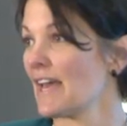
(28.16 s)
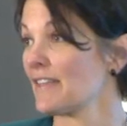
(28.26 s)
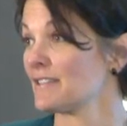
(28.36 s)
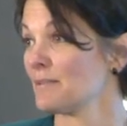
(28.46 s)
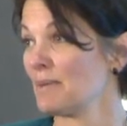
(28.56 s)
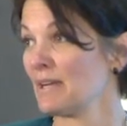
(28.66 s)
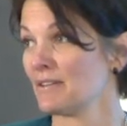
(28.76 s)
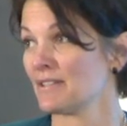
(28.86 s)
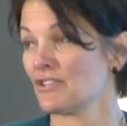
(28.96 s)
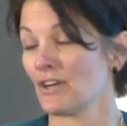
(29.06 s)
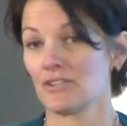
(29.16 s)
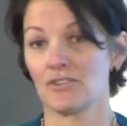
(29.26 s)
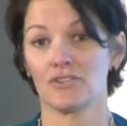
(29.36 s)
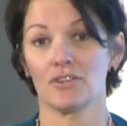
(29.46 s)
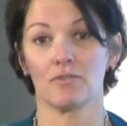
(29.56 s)
Etherton-Beer is a
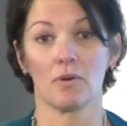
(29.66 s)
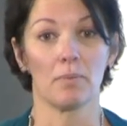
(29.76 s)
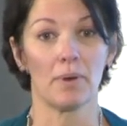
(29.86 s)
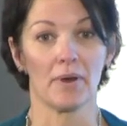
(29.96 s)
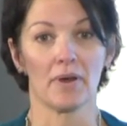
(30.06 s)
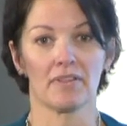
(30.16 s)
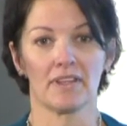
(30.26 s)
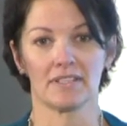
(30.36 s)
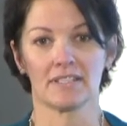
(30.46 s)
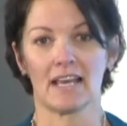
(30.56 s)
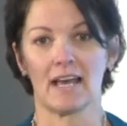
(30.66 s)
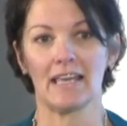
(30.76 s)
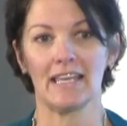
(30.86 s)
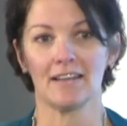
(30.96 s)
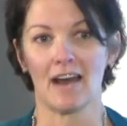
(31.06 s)
geriatrician at Royal Perth, and
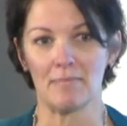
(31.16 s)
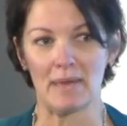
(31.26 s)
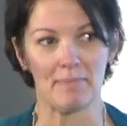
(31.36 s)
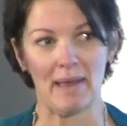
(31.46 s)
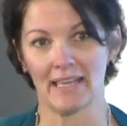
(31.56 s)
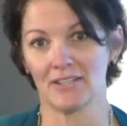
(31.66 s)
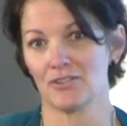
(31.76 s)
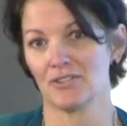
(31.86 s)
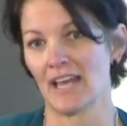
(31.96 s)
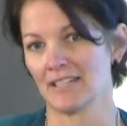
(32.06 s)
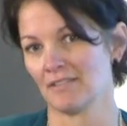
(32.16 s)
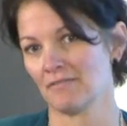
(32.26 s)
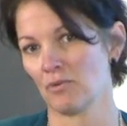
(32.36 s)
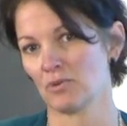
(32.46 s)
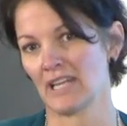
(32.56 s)
he and I met back in
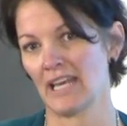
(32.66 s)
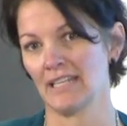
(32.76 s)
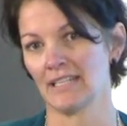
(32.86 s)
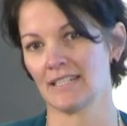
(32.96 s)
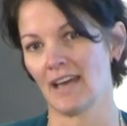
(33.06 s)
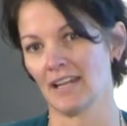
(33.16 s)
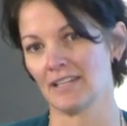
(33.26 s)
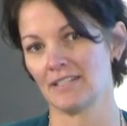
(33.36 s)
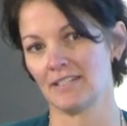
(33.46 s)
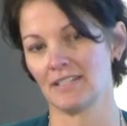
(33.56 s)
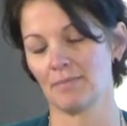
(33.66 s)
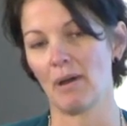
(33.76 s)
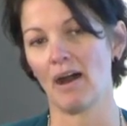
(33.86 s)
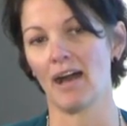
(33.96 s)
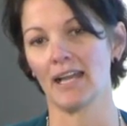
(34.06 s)
2014, decided to
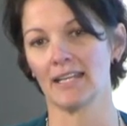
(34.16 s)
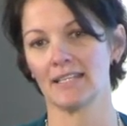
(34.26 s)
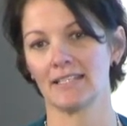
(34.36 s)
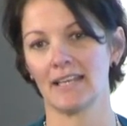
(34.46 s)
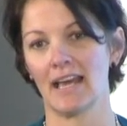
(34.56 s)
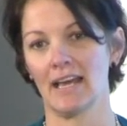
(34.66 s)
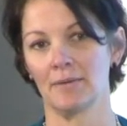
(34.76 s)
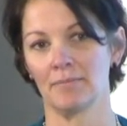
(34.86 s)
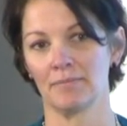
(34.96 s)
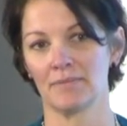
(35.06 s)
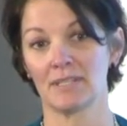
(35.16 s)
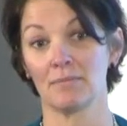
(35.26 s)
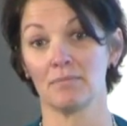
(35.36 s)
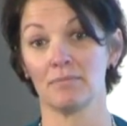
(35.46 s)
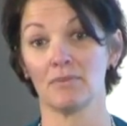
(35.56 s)
pilot
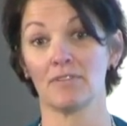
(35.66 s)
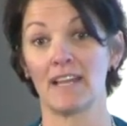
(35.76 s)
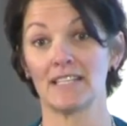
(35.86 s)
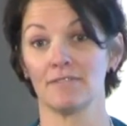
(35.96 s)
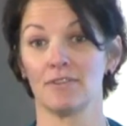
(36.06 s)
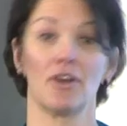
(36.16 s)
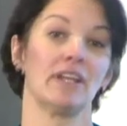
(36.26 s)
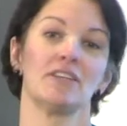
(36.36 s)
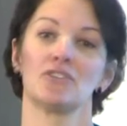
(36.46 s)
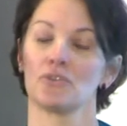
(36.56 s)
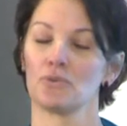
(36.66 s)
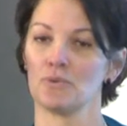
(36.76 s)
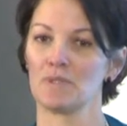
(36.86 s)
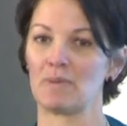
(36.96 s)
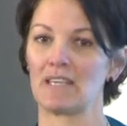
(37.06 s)
some reflective learning
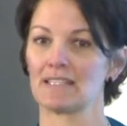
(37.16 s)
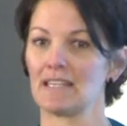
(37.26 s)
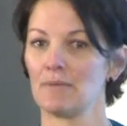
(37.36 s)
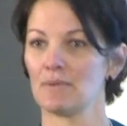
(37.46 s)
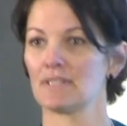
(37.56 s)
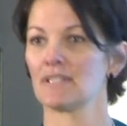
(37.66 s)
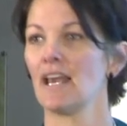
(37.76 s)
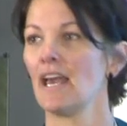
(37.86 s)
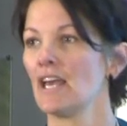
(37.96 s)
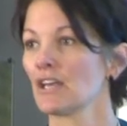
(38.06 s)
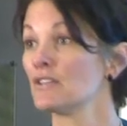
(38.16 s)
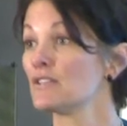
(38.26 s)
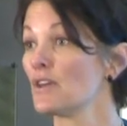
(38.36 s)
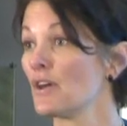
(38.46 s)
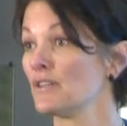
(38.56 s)
tools because he was
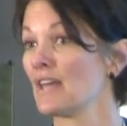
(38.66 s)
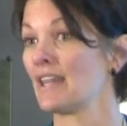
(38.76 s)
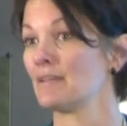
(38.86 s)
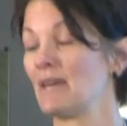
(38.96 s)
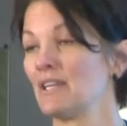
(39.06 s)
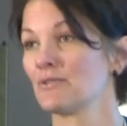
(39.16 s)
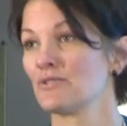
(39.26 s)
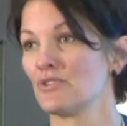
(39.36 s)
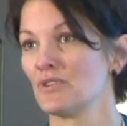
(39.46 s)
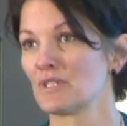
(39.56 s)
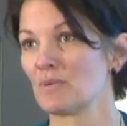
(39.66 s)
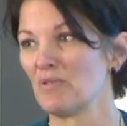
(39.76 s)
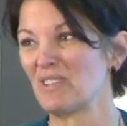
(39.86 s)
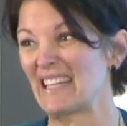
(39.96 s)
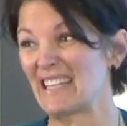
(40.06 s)
concerned that the medical students
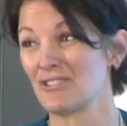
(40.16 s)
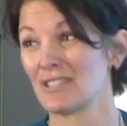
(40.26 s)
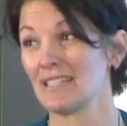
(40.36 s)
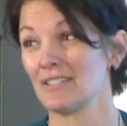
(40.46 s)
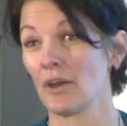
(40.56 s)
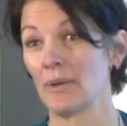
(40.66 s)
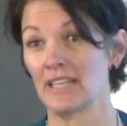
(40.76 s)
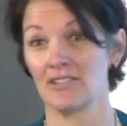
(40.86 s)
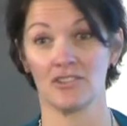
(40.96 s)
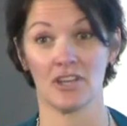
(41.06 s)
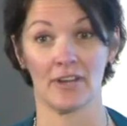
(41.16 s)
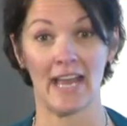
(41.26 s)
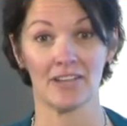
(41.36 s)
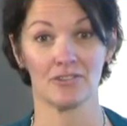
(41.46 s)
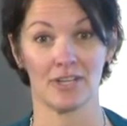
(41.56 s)
weren't really interested in going into
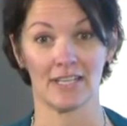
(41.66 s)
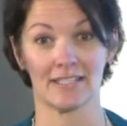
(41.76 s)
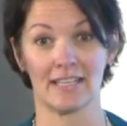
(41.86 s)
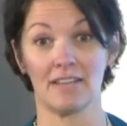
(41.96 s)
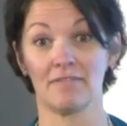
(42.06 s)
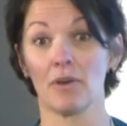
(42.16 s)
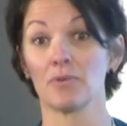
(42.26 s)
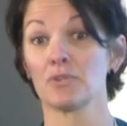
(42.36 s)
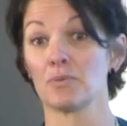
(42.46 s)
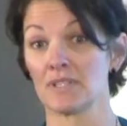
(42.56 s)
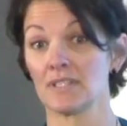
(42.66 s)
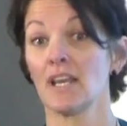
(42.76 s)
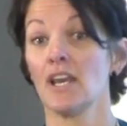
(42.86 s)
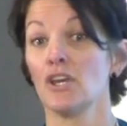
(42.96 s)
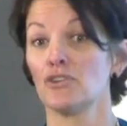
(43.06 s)
geriatrics, and he felt it was
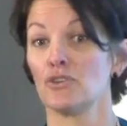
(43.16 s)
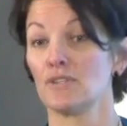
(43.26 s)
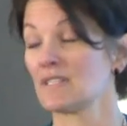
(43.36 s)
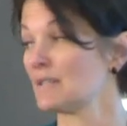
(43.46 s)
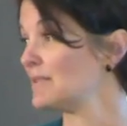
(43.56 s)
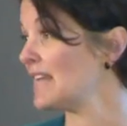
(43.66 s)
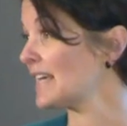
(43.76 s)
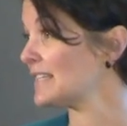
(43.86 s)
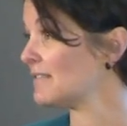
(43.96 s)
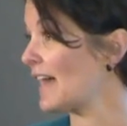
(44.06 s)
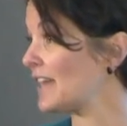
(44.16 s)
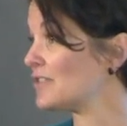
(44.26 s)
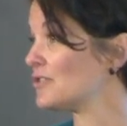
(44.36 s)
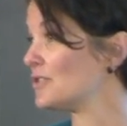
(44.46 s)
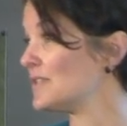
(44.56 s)
due to some negative
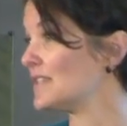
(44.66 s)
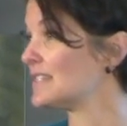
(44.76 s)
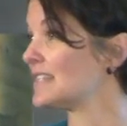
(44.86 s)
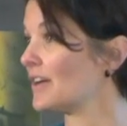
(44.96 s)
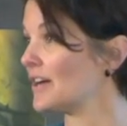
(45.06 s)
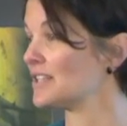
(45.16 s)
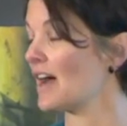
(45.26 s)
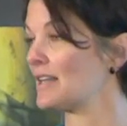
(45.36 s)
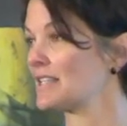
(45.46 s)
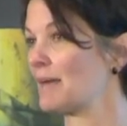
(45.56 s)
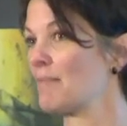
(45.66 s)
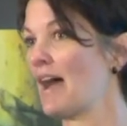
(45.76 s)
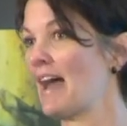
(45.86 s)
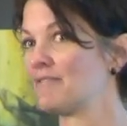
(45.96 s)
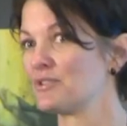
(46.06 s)
attitudes and stereotypes they
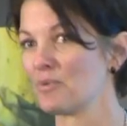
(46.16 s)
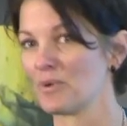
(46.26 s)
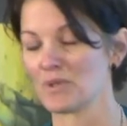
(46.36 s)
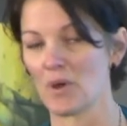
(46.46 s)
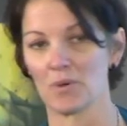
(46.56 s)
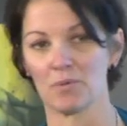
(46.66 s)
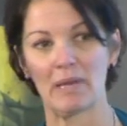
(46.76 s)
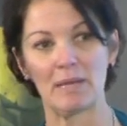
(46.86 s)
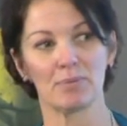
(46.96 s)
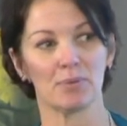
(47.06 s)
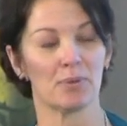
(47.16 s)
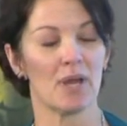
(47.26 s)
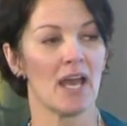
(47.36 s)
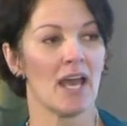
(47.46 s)
might have towards older people.